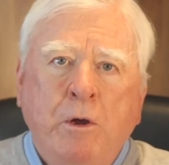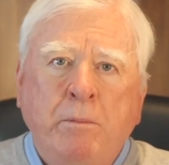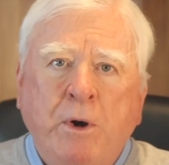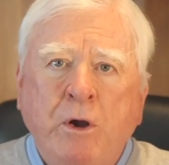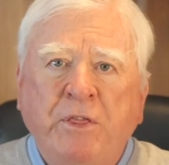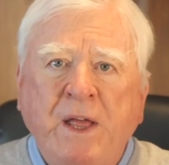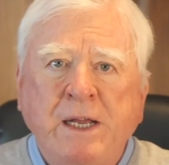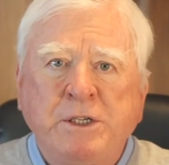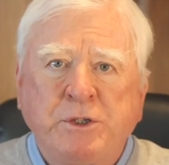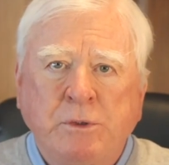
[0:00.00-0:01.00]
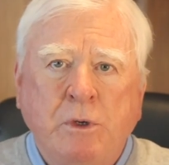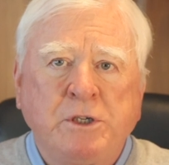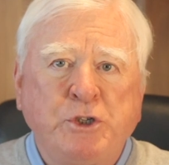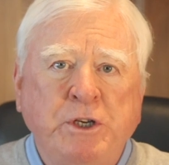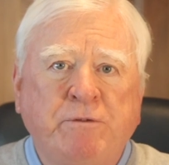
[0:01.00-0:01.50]
Marathon's
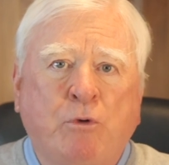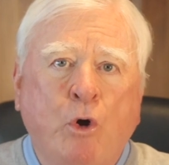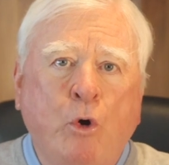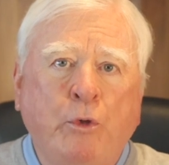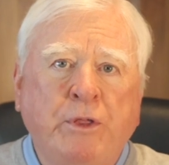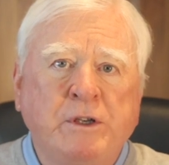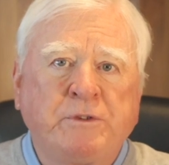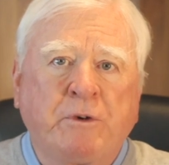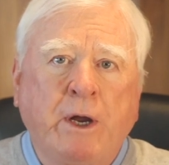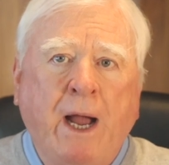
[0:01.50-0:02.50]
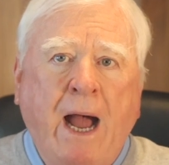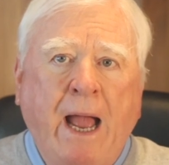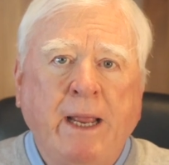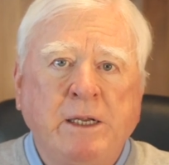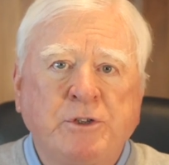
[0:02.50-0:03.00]
achieved growth is very
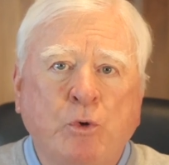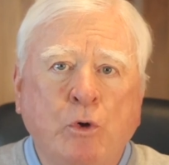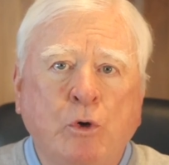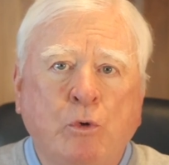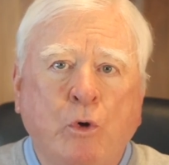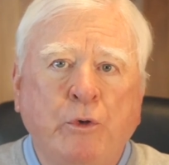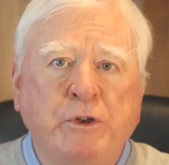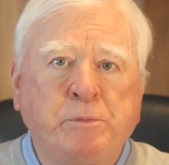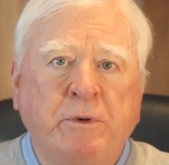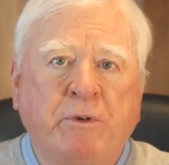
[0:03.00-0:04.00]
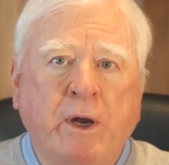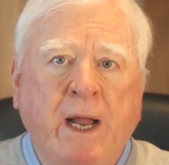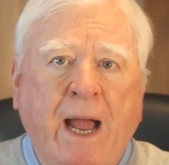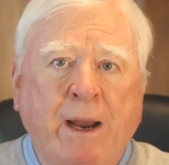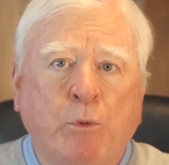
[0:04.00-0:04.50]
high. Historical growth has been very
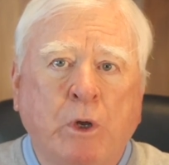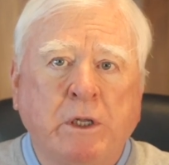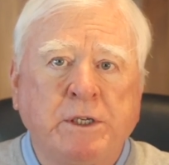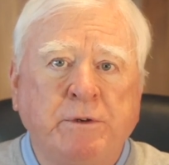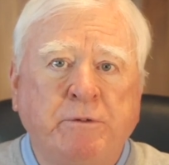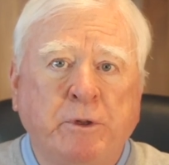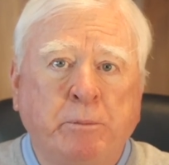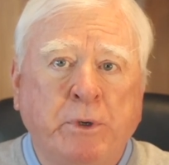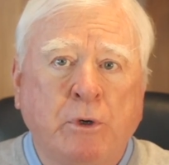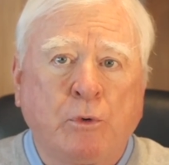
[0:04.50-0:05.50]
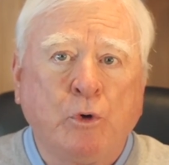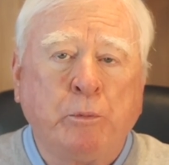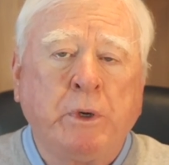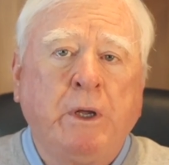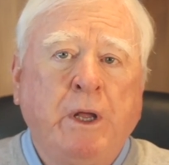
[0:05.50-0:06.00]
high relative to the peer
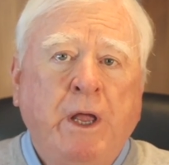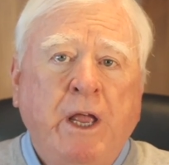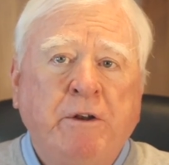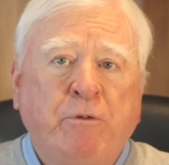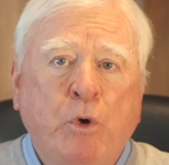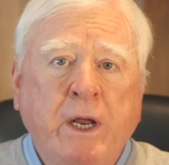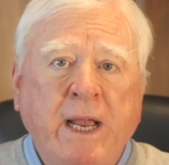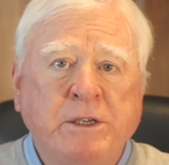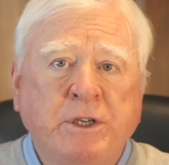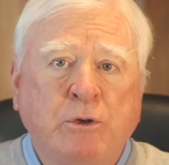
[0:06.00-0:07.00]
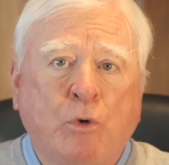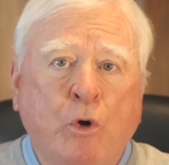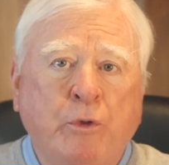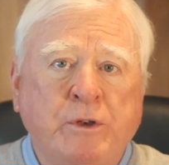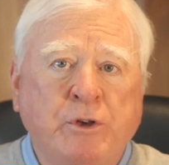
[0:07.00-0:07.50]
group, and forecasted
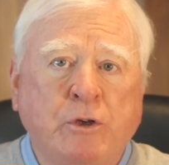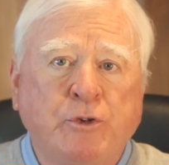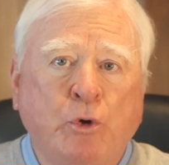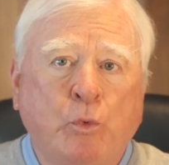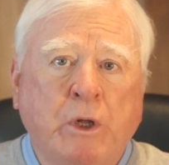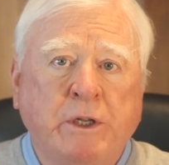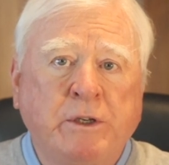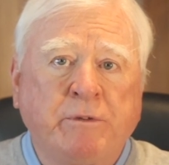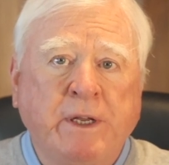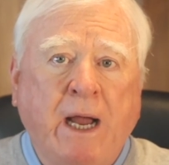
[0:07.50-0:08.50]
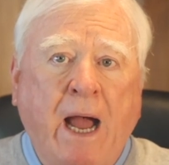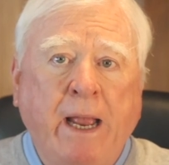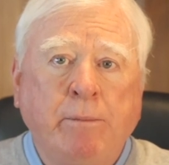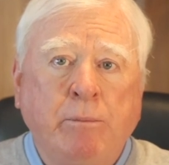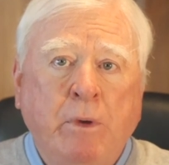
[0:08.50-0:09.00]
growth is also relatively
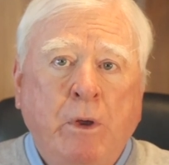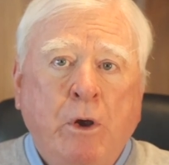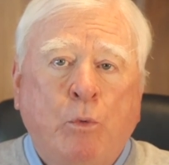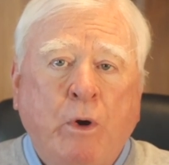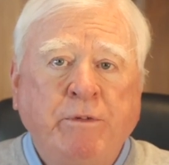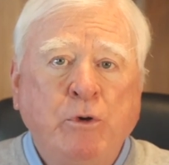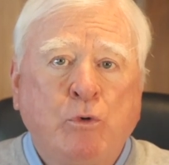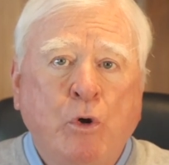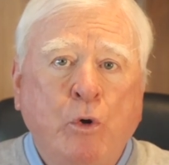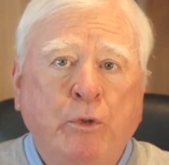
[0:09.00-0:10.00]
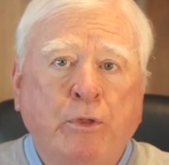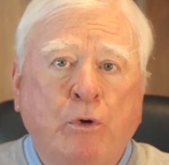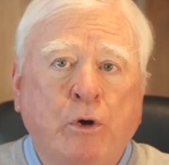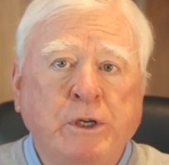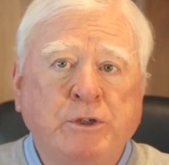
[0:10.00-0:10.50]
high. Revenue growth,
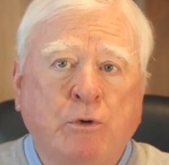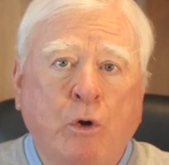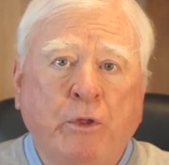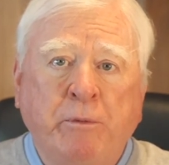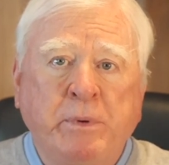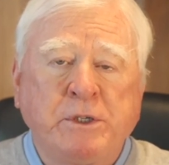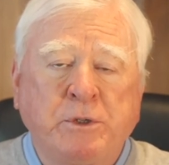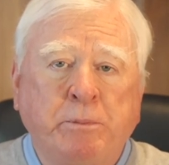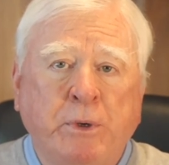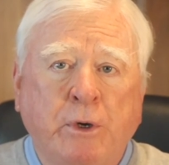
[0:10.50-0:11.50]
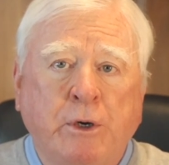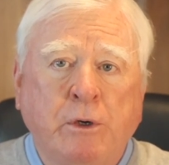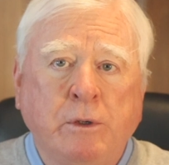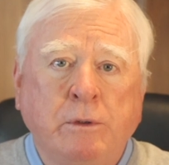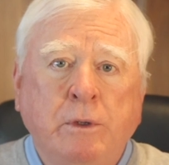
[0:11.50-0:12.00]
earnings growth have been
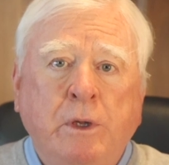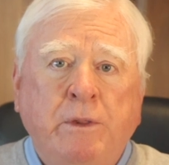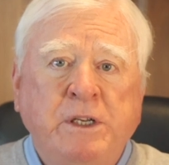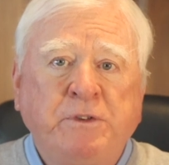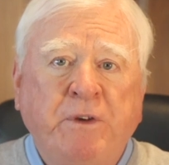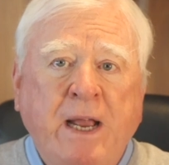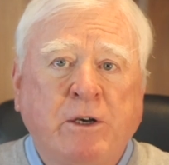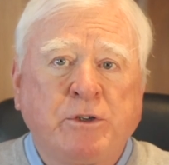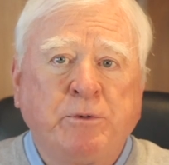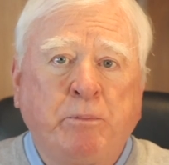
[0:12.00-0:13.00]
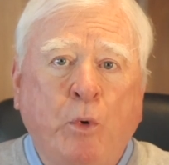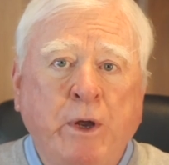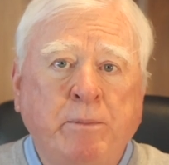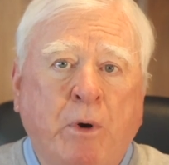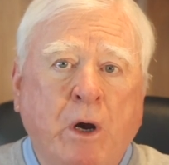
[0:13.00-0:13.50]
superior. These factors have
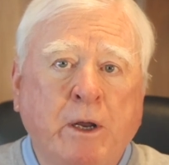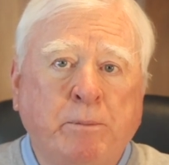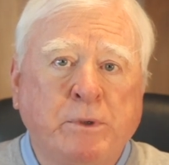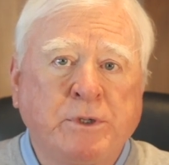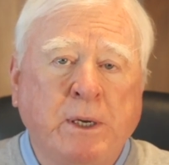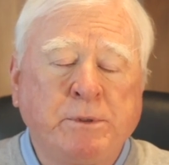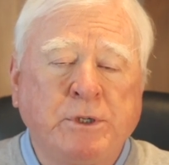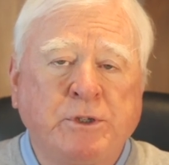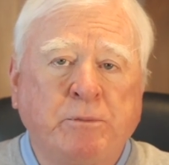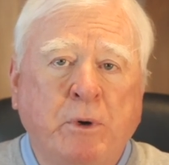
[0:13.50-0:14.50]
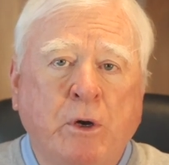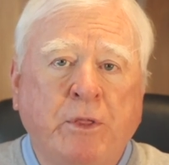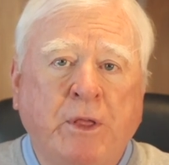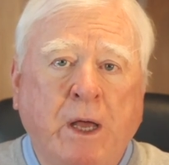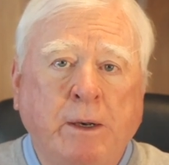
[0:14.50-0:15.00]
buoyed market perceptions of
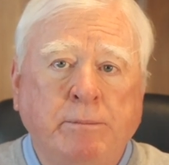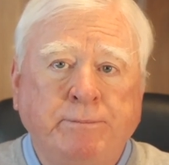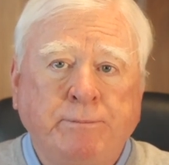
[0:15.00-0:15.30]
Marathon.